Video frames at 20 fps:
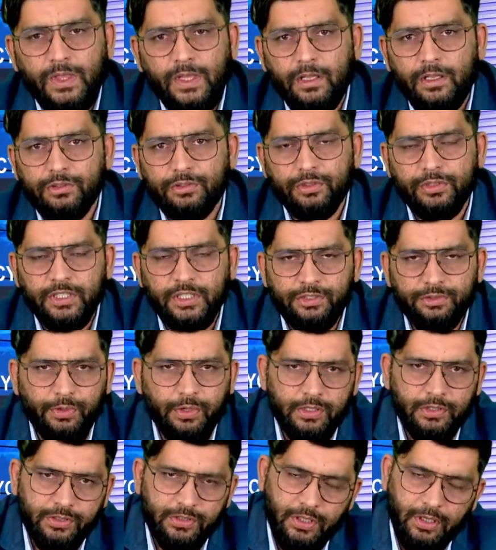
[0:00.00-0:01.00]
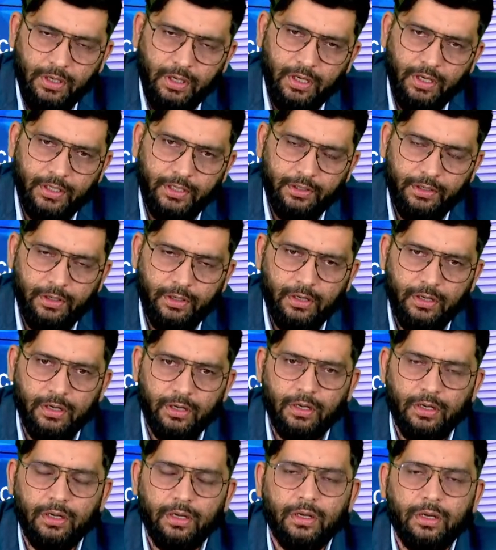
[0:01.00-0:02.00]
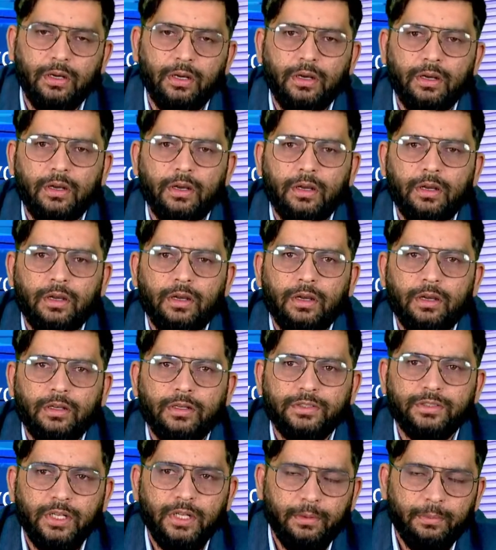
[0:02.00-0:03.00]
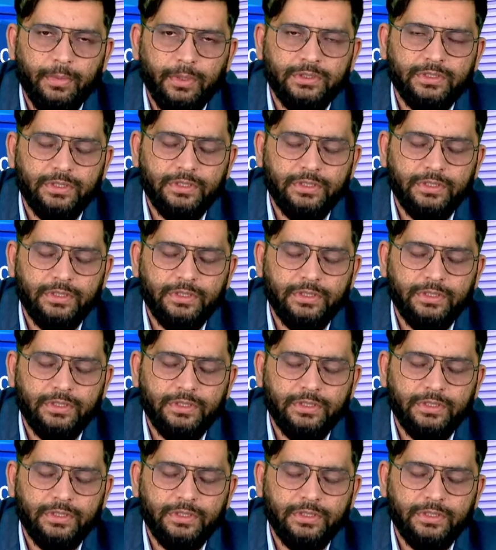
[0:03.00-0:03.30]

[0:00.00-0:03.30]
So this was your syllabus